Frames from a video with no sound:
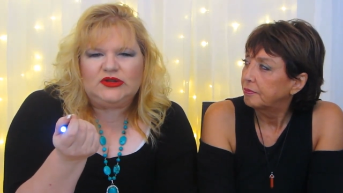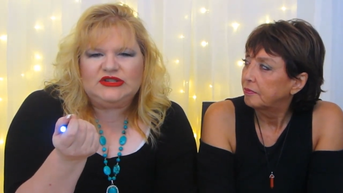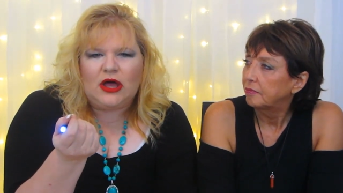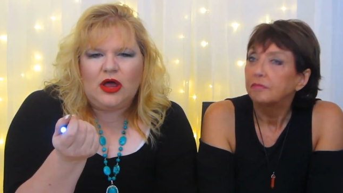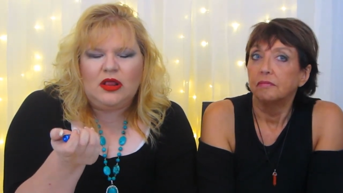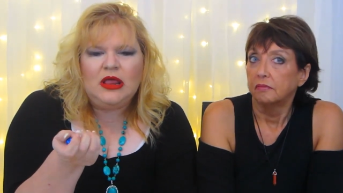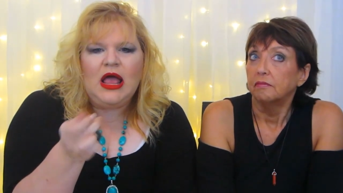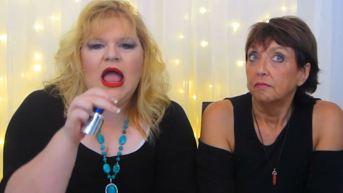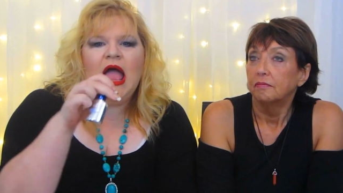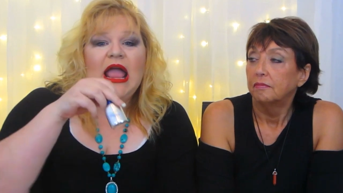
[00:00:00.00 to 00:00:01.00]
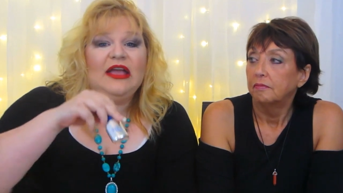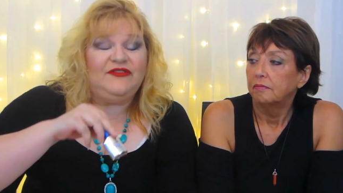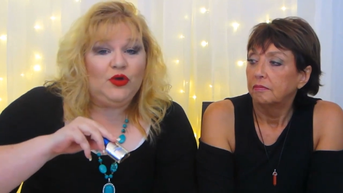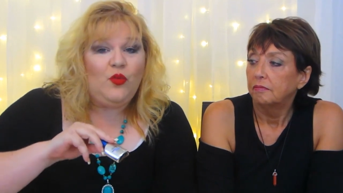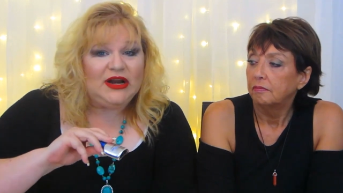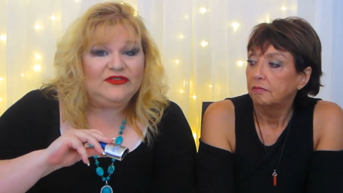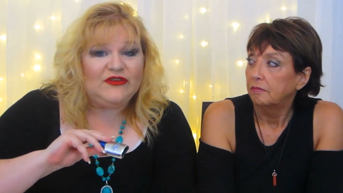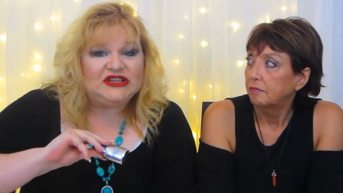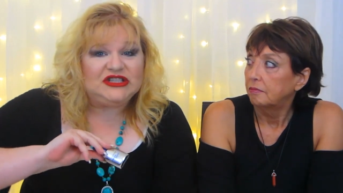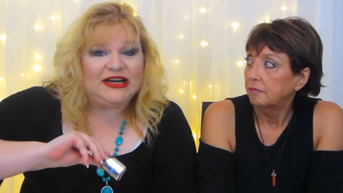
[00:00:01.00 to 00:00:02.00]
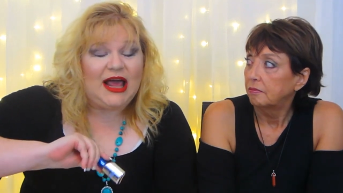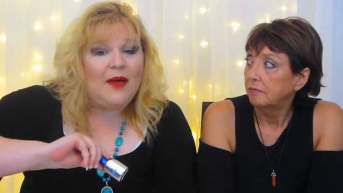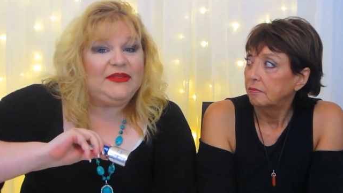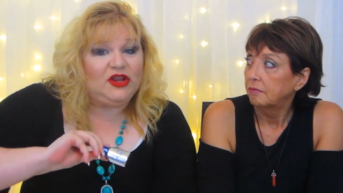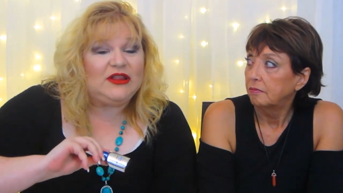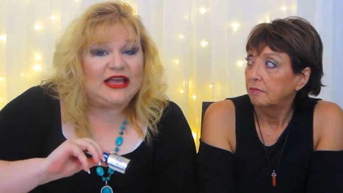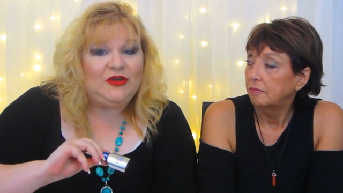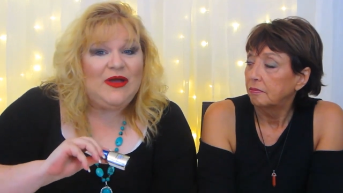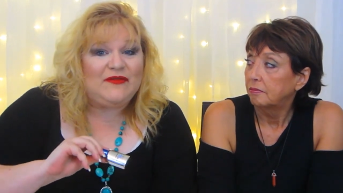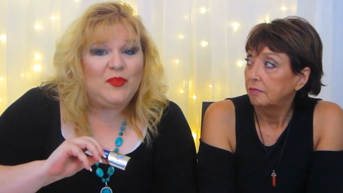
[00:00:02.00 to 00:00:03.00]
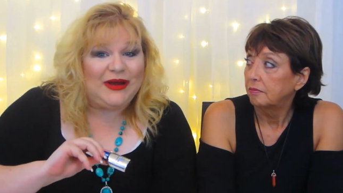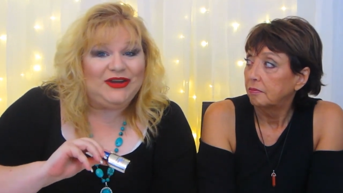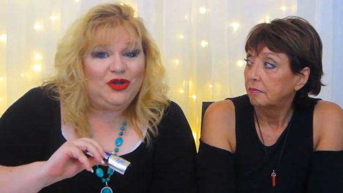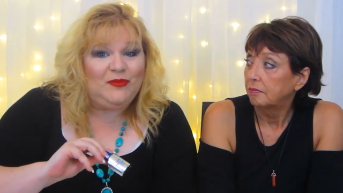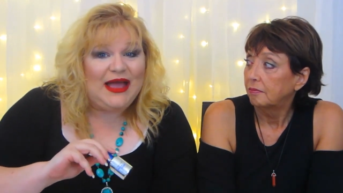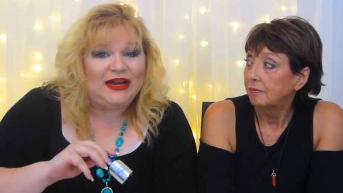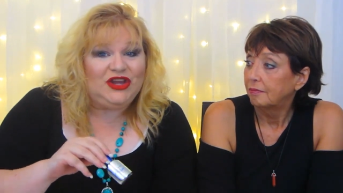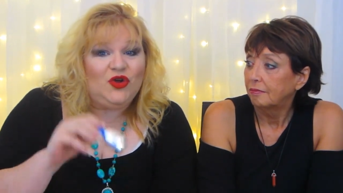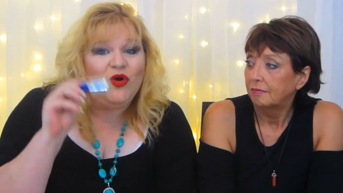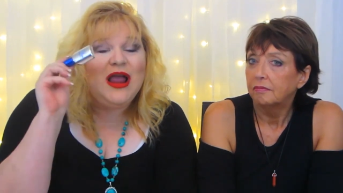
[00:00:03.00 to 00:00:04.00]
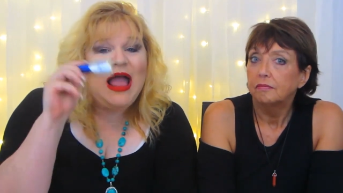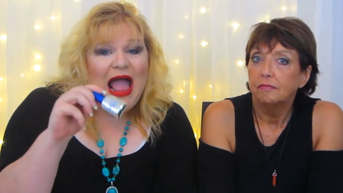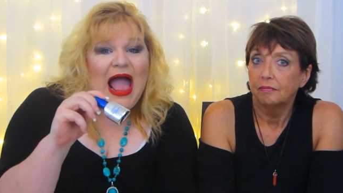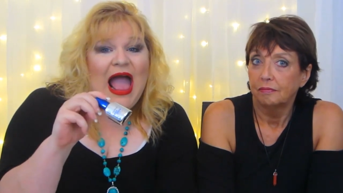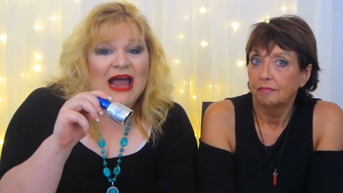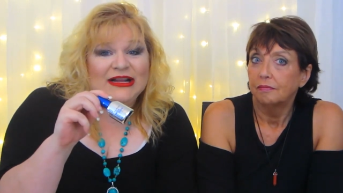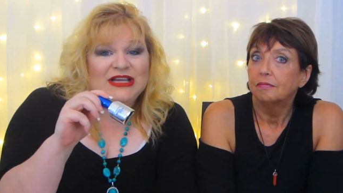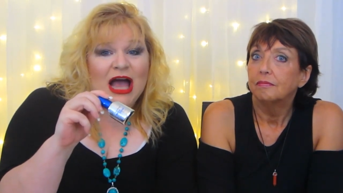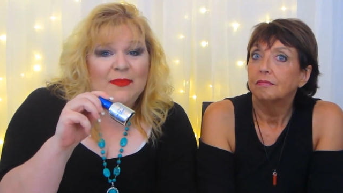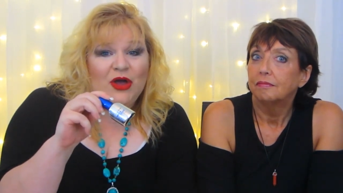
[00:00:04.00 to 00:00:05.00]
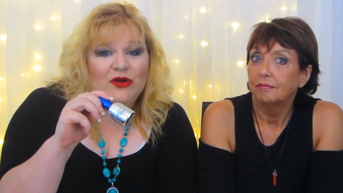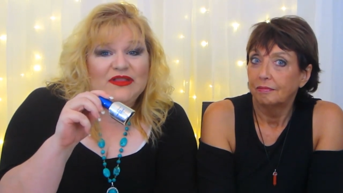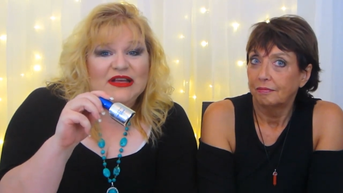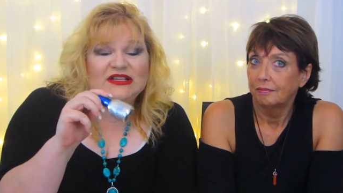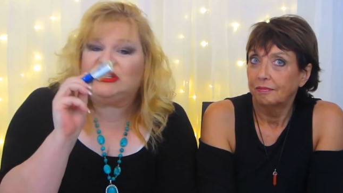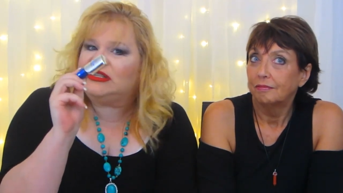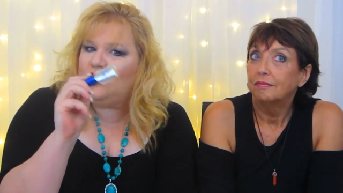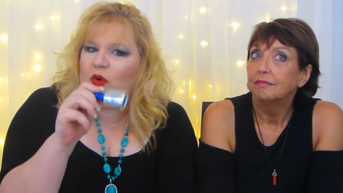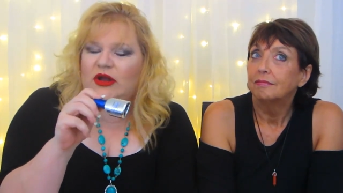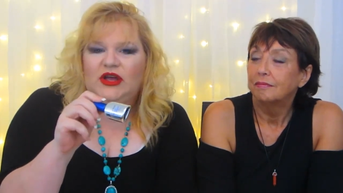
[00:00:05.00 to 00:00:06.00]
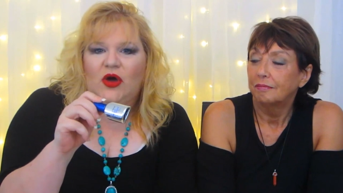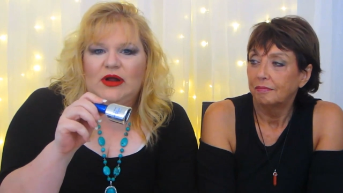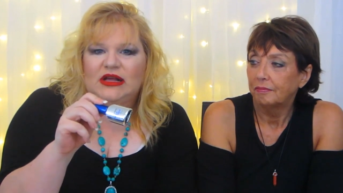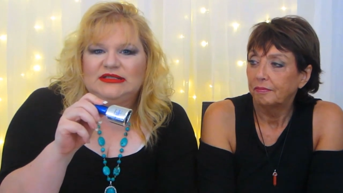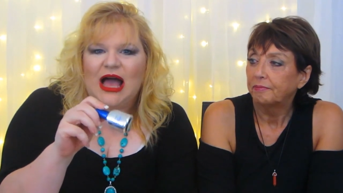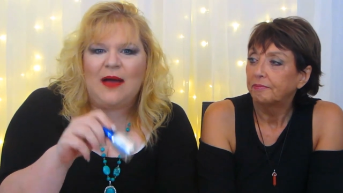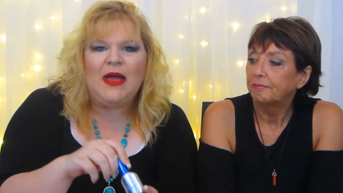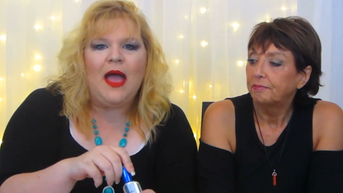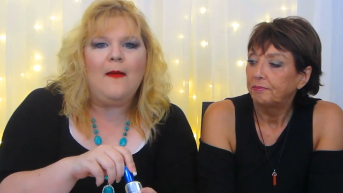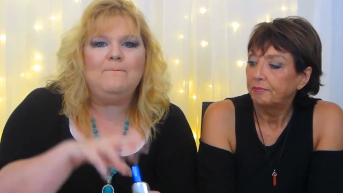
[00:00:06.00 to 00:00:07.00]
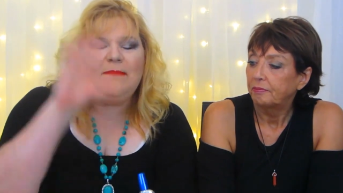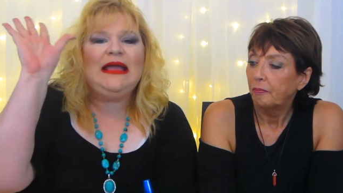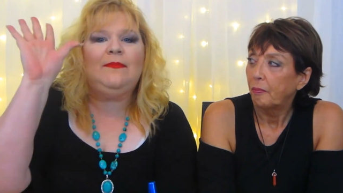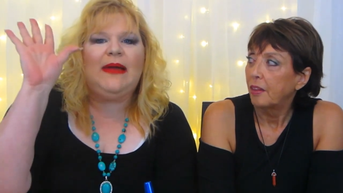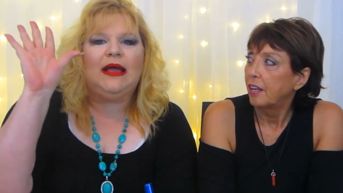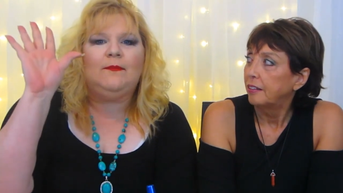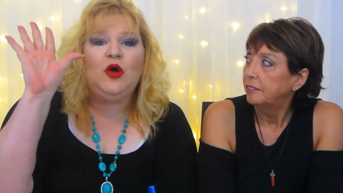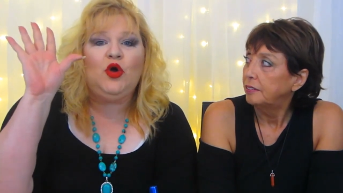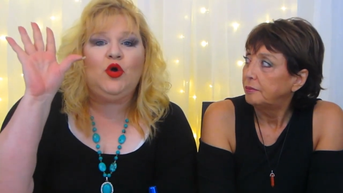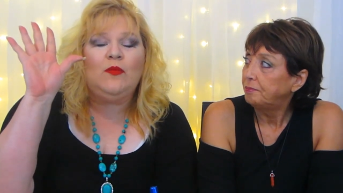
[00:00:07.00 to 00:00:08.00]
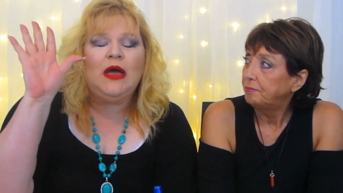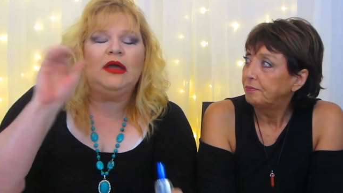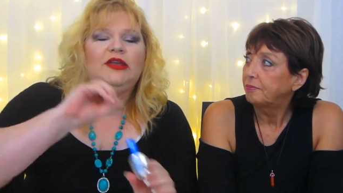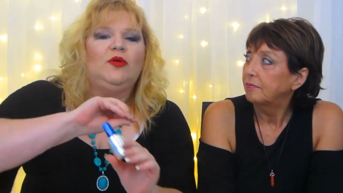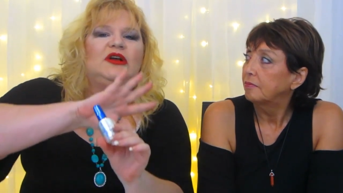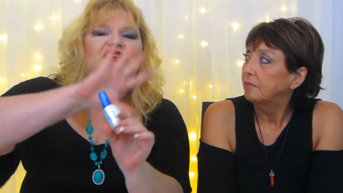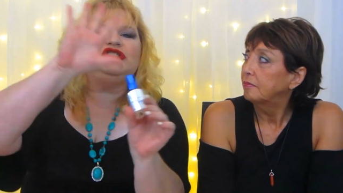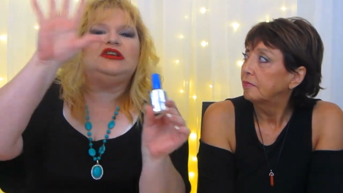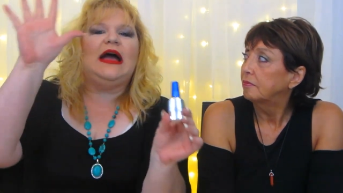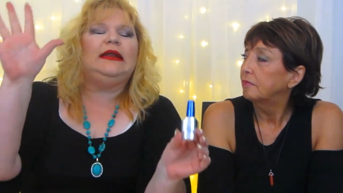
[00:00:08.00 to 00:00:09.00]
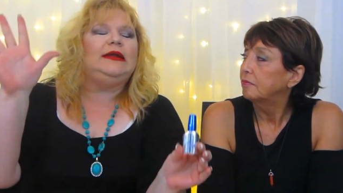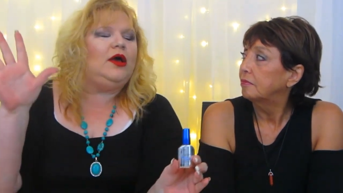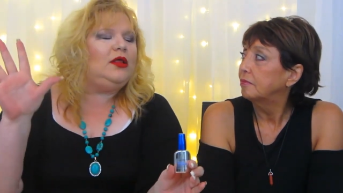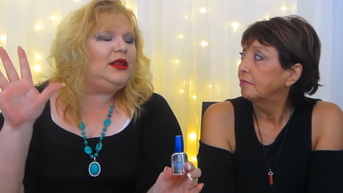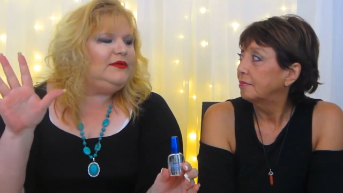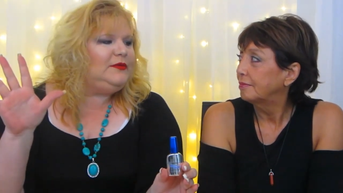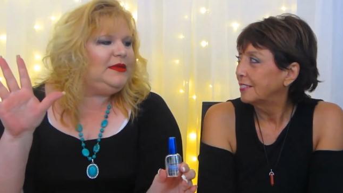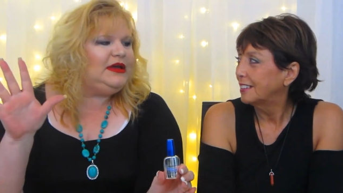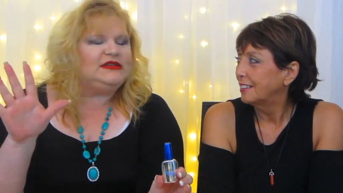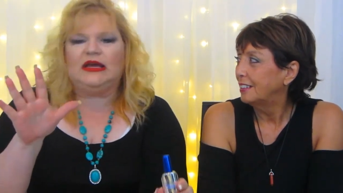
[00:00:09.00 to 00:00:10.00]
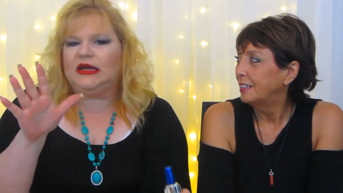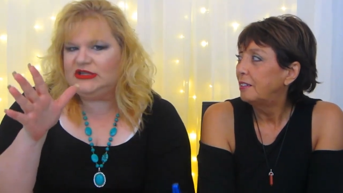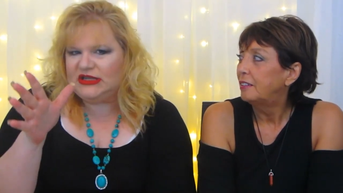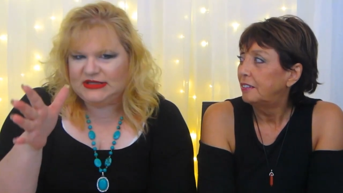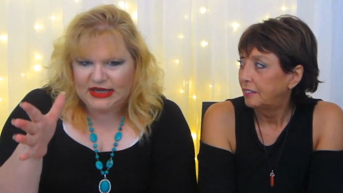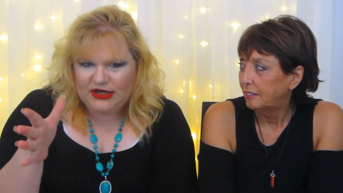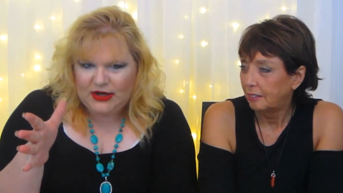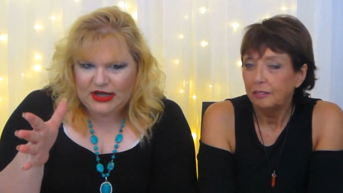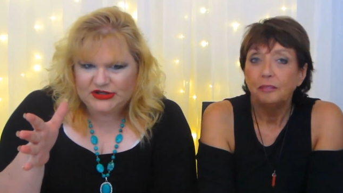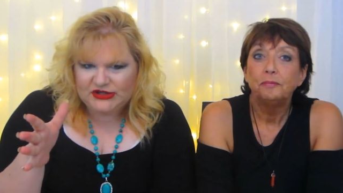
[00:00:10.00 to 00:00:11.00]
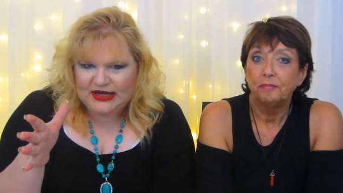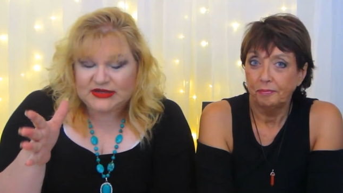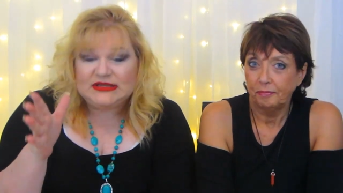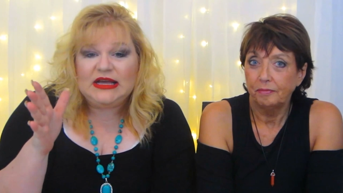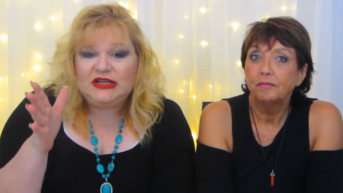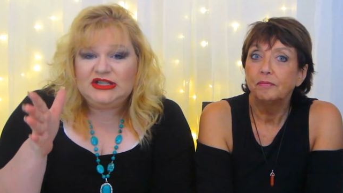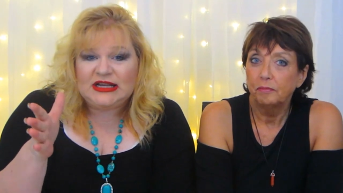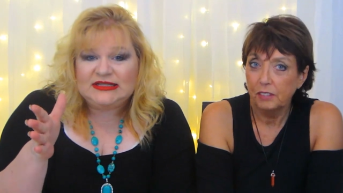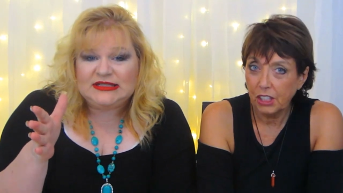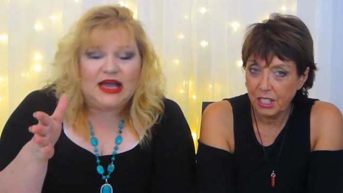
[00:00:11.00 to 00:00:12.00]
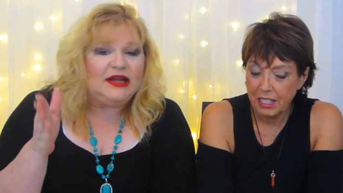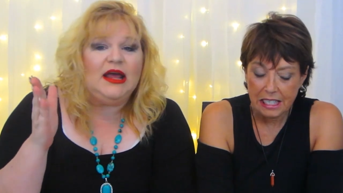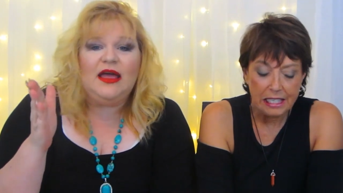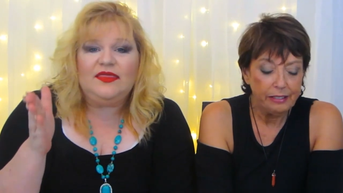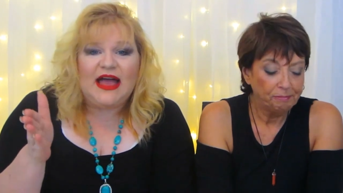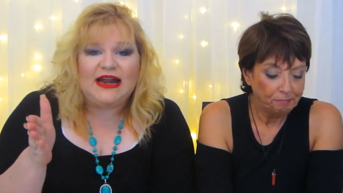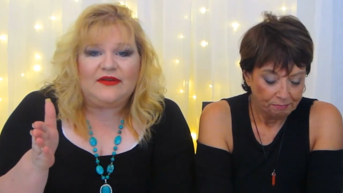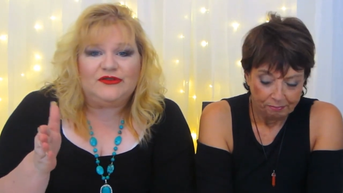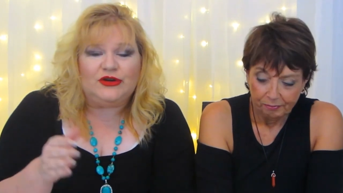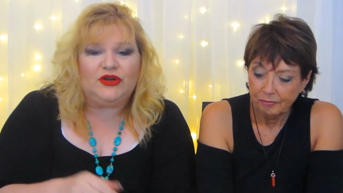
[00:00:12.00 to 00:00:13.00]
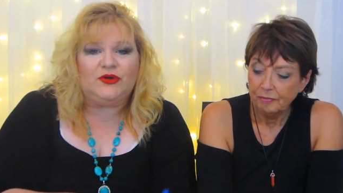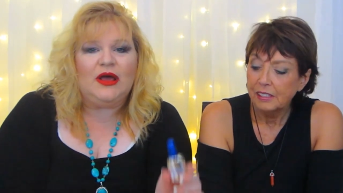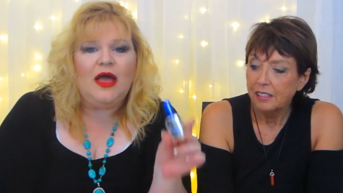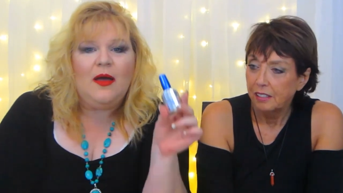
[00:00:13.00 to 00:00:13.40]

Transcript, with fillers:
Speaker 1: dull? If you want to freshen it up and look like you have a brand new manicure, add a top coat of this, just one coat on top. Bing, bang, boom! You are shining all over the place just like you got your nails just done, done. that afternoon.